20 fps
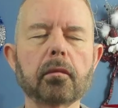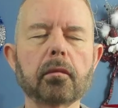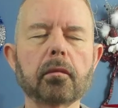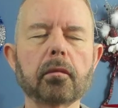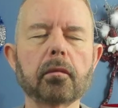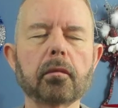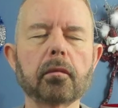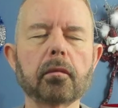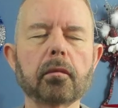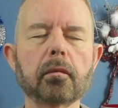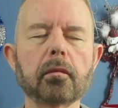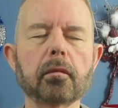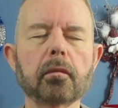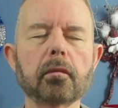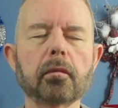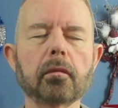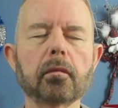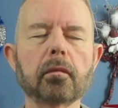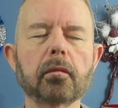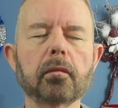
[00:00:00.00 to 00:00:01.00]

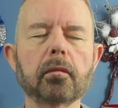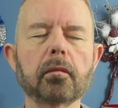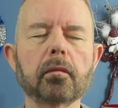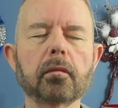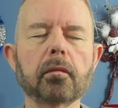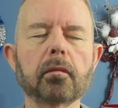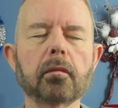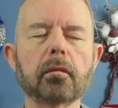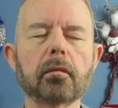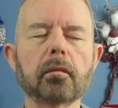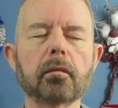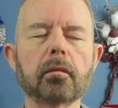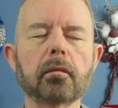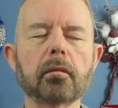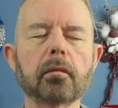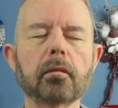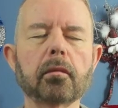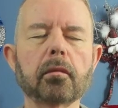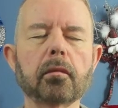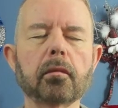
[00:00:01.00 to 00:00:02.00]

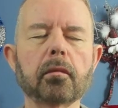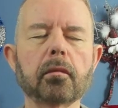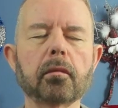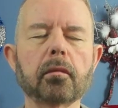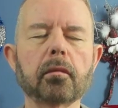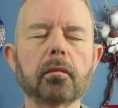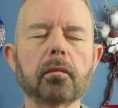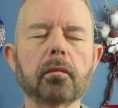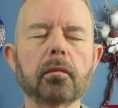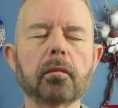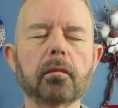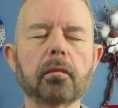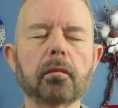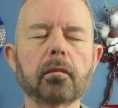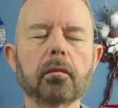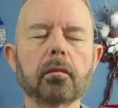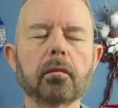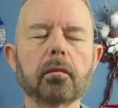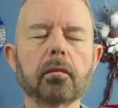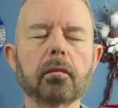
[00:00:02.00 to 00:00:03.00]

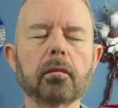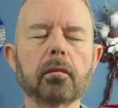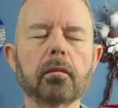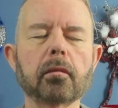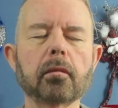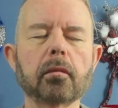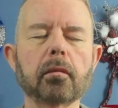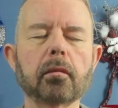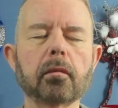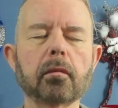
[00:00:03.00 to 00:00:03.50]
No one is speaking in this clip.